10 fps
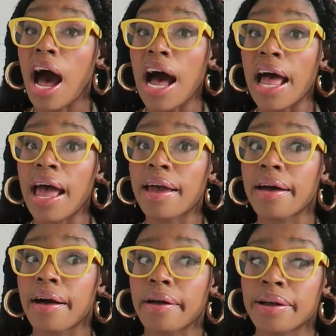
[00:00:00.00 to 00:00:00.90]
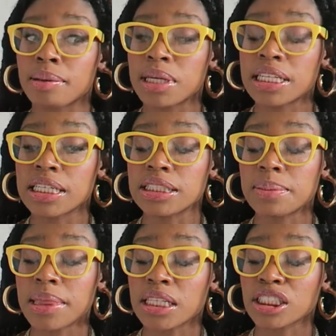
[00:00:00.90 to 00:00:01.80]
I need
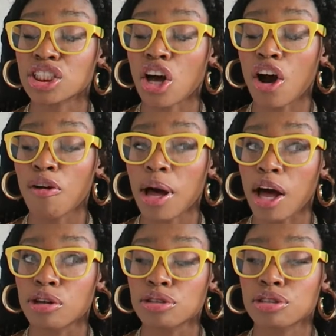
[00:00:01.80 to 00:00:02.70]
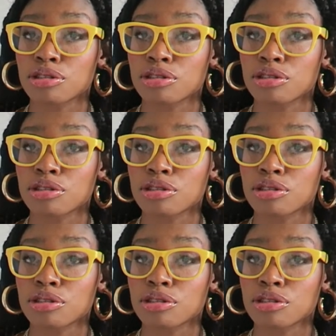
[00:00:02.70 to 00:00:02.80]
something to talk about